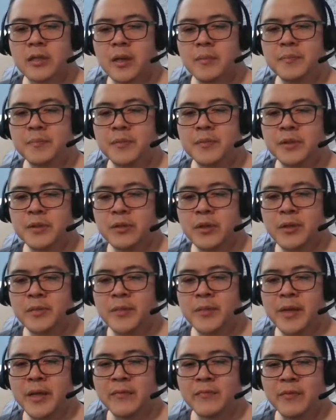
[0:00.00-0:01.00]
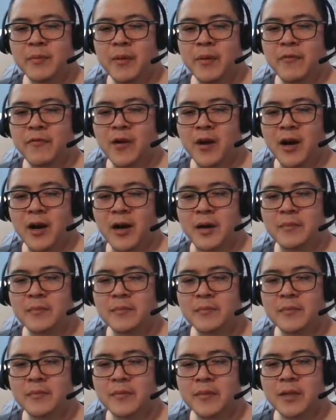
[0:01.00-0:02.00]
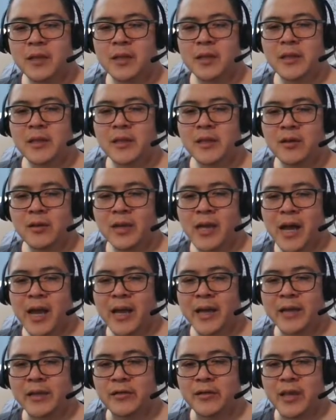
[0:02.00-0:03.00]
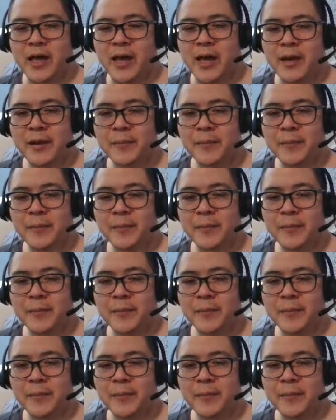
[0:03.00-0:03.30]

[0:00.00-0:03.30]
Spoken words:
shooting me from afar. Only I can do that.